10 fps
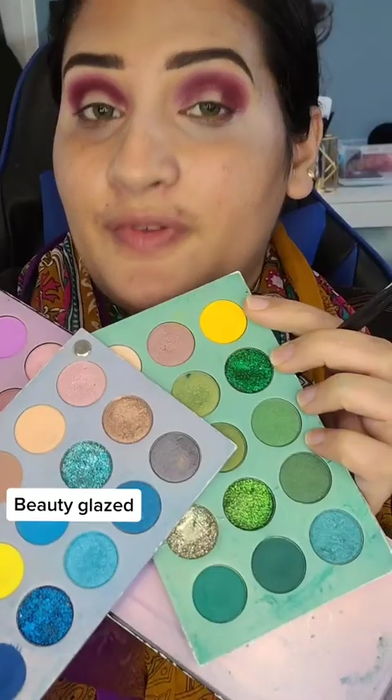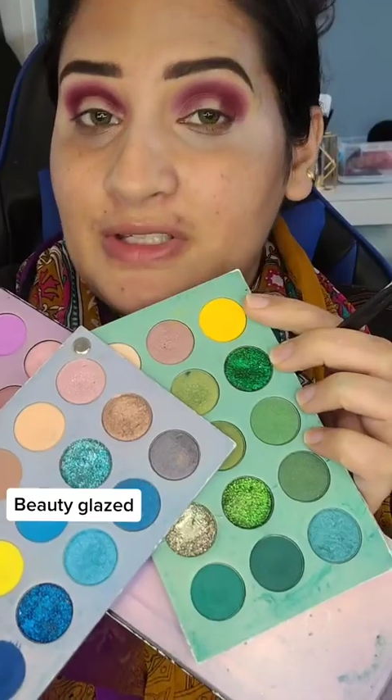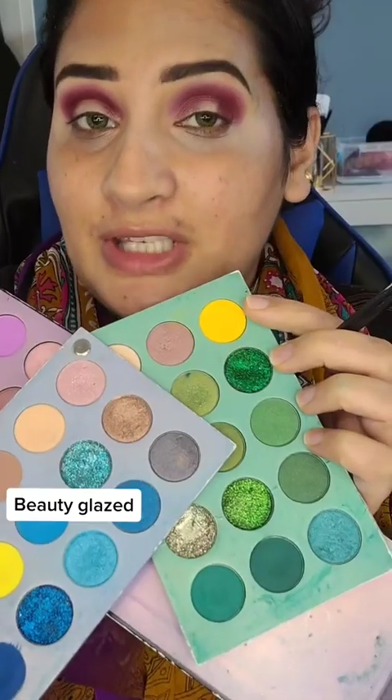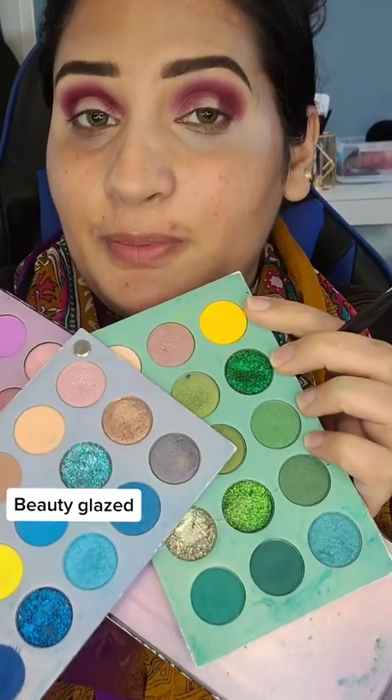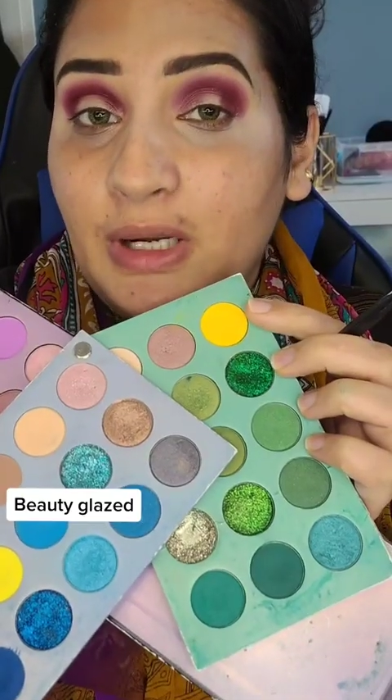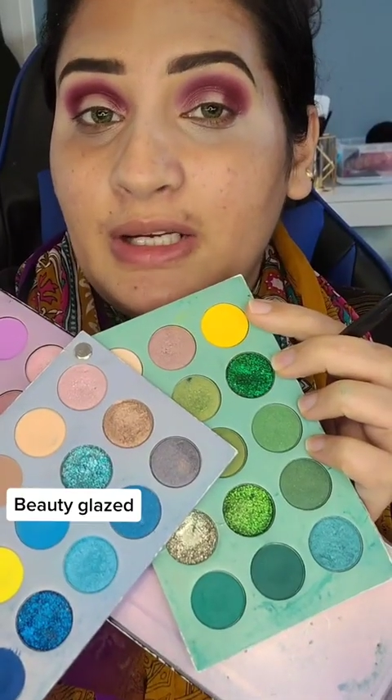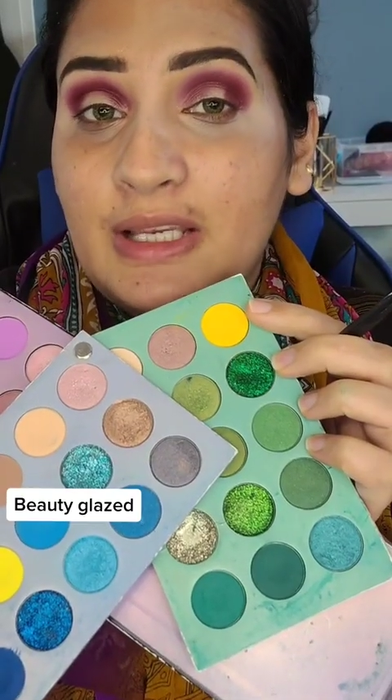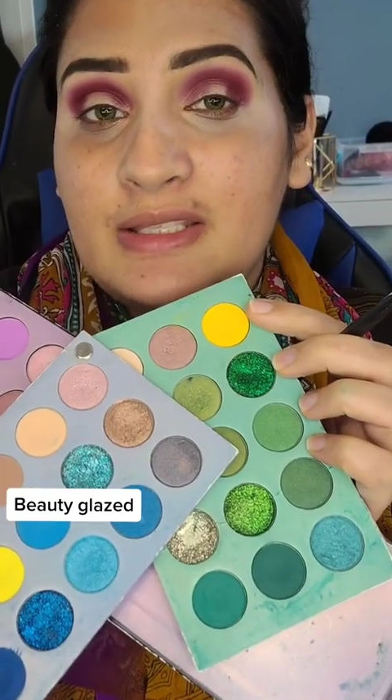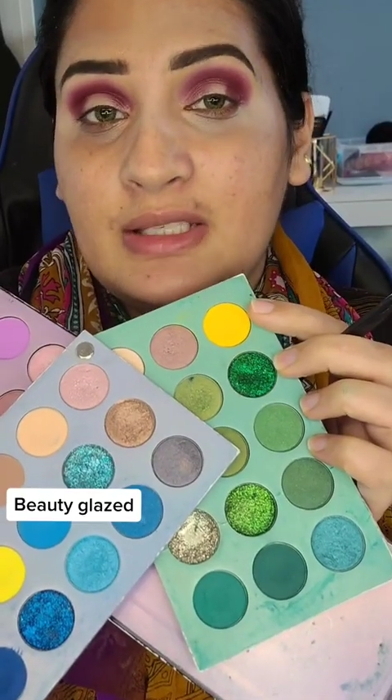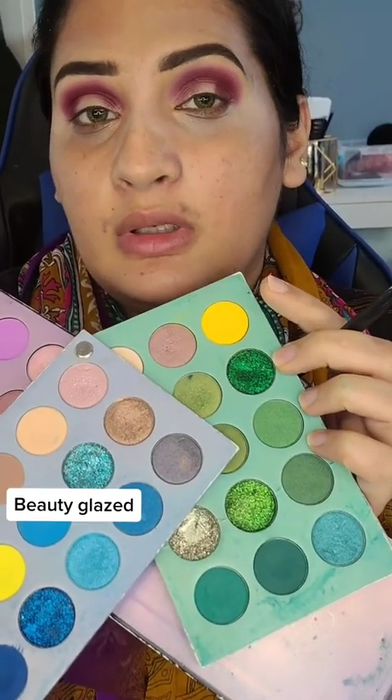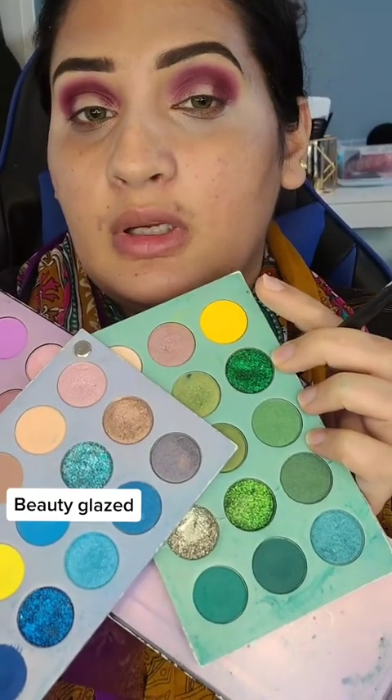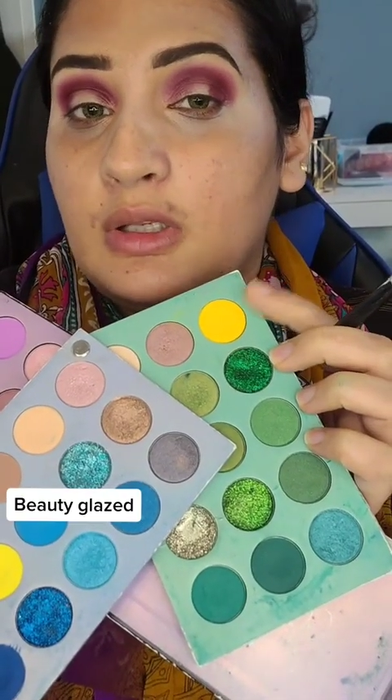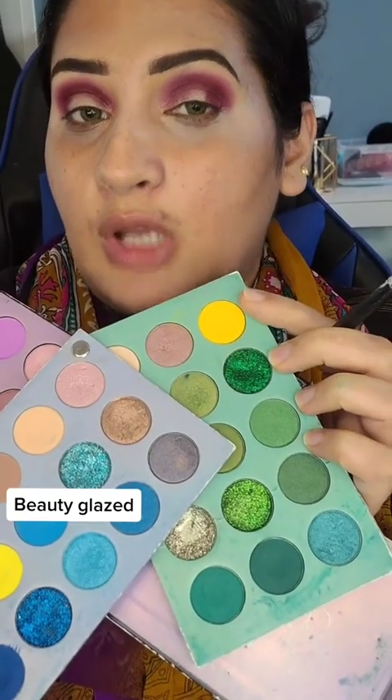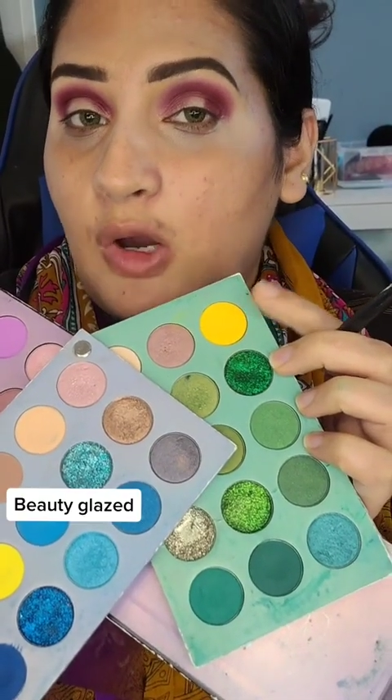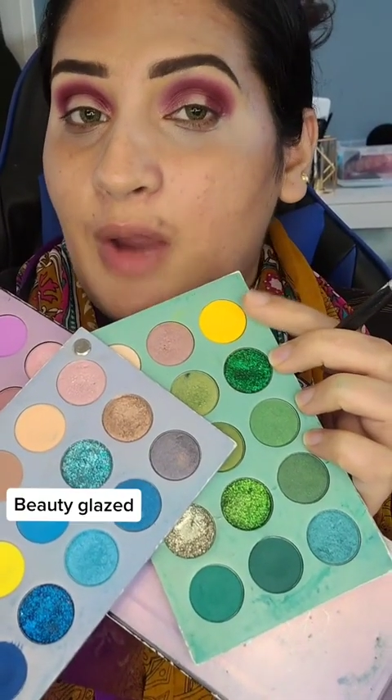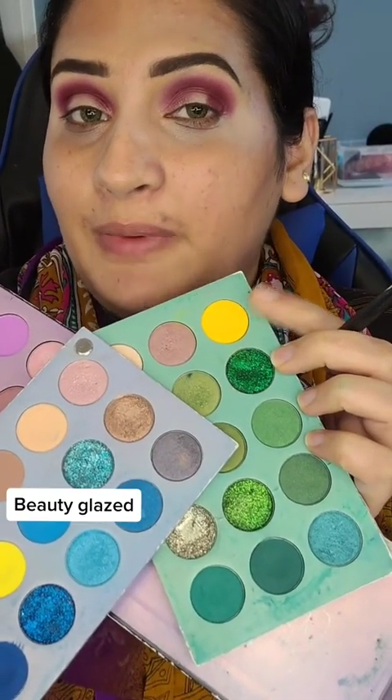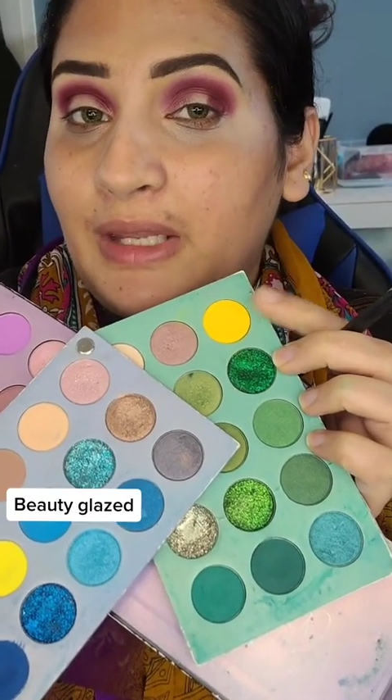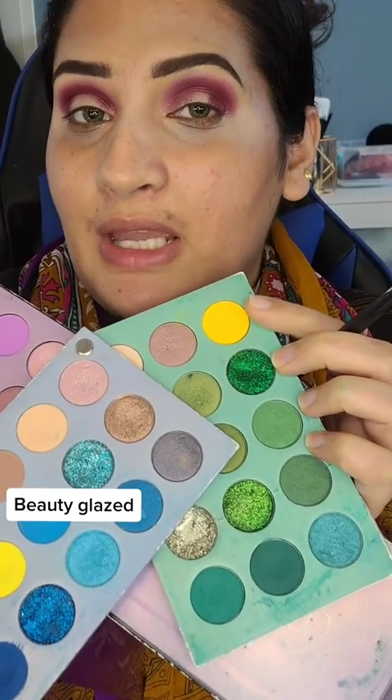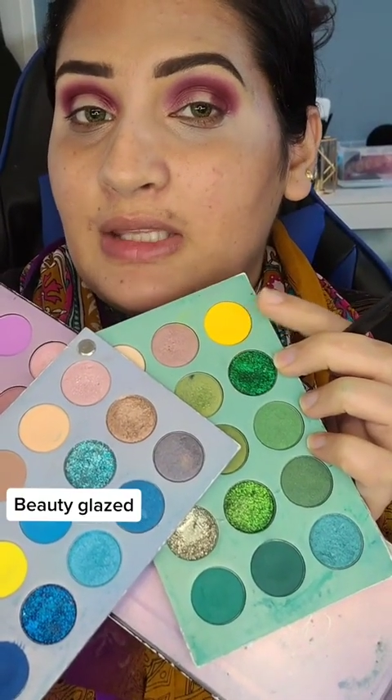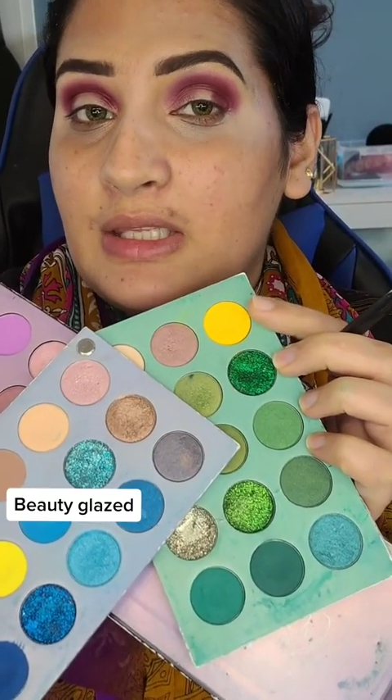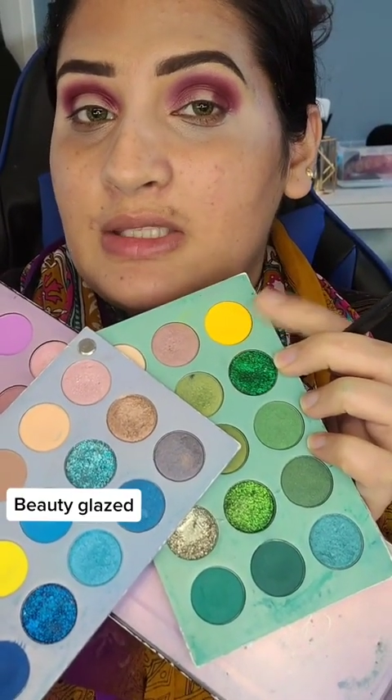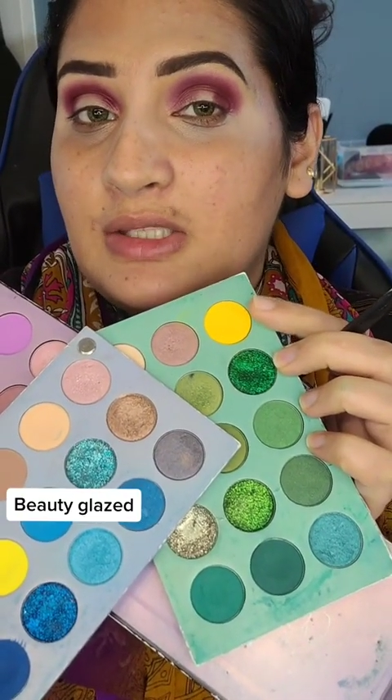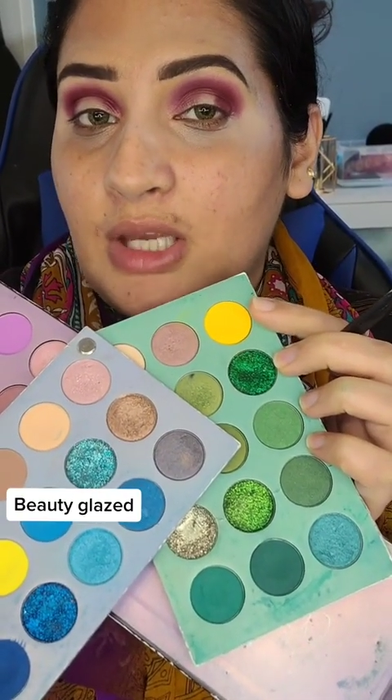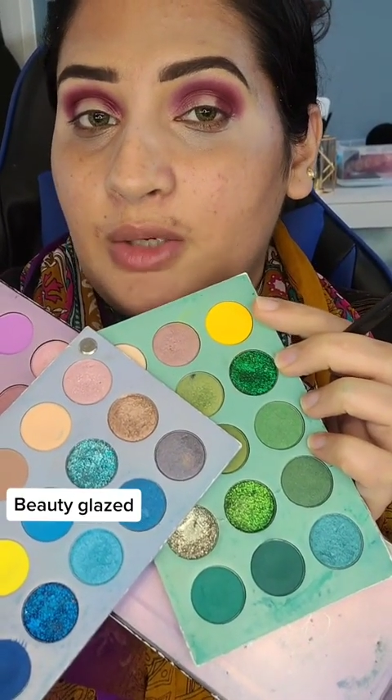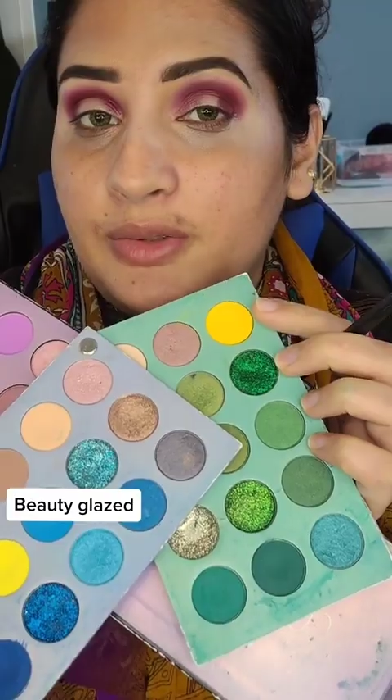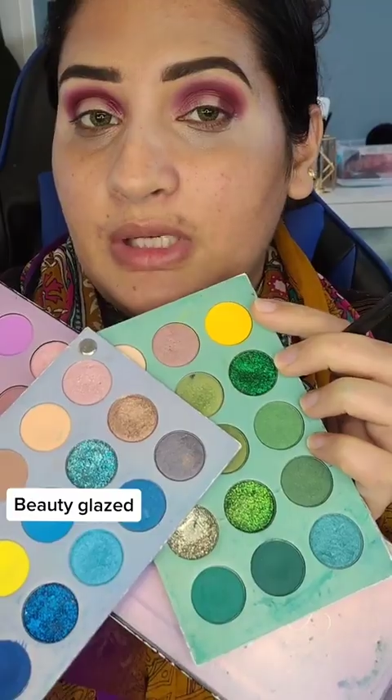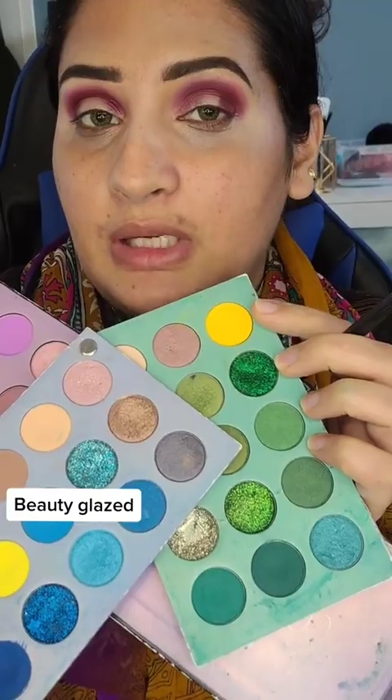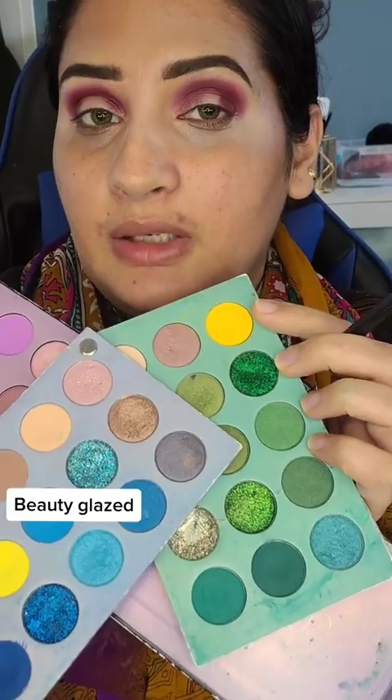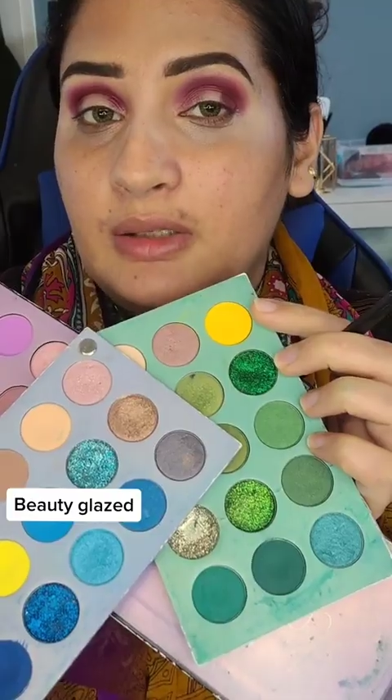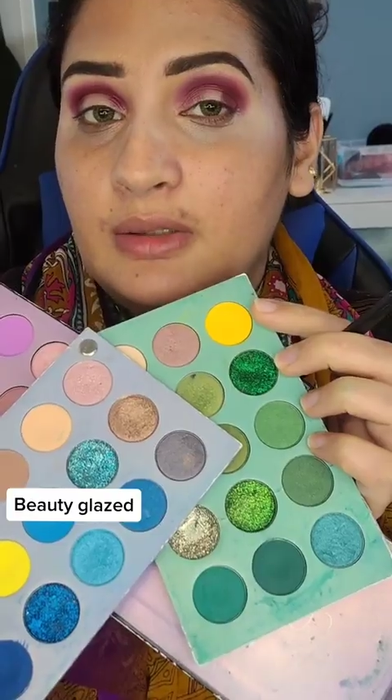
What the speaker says: first shade blending is, now I'm taking this yellow shade.